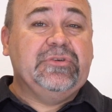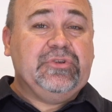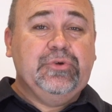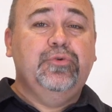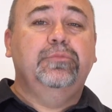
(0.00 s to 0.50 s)

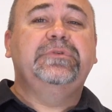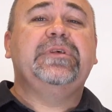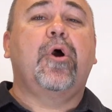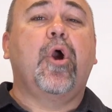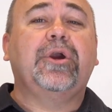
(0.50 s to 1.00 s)
assumes
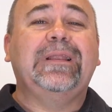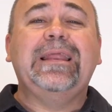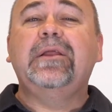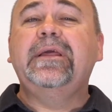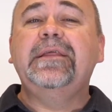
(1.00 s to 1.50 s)
there are
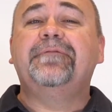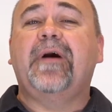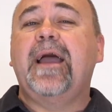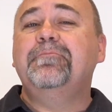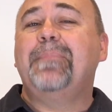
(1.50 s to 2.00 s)
clearly
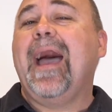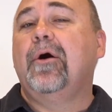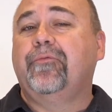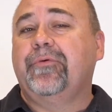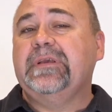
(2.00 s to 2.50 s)
defined
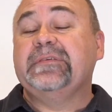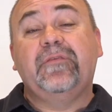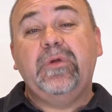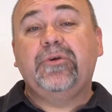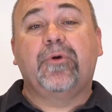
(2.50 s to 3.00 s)
boundaries that
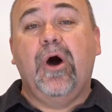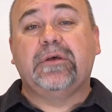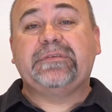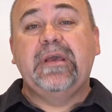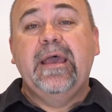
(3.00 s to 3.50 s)
have been
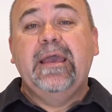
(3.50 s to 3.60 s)
crossed.